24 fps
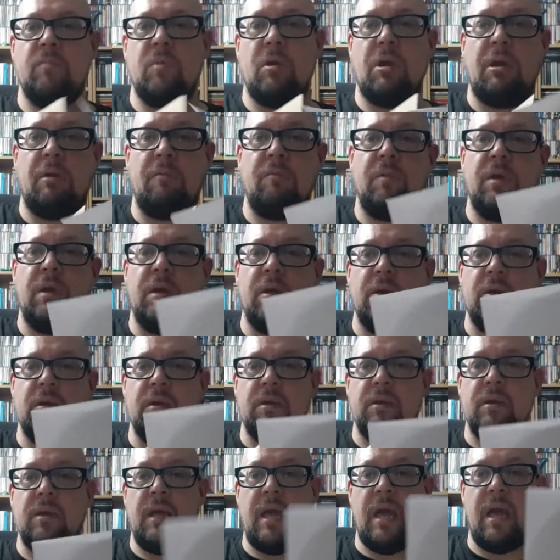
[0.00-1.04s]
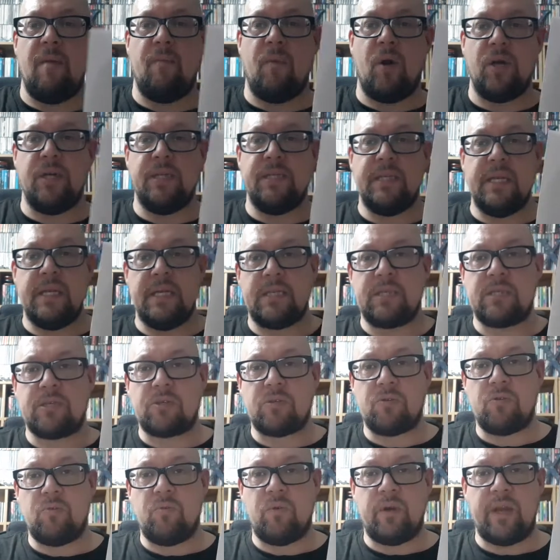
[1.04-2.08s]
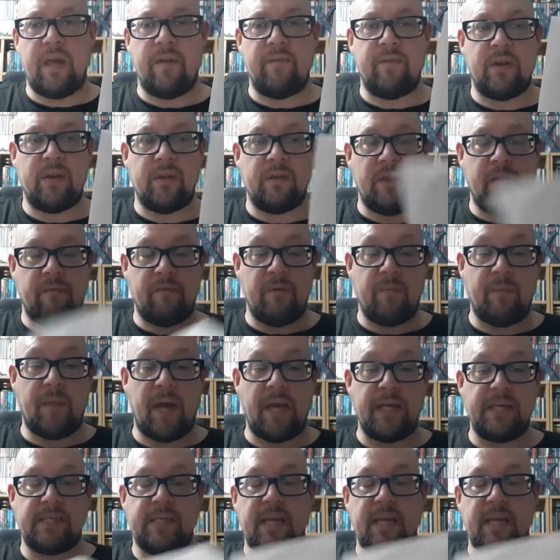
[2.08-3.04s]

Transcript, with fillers: you know, EMI discs or whatever. They've replaced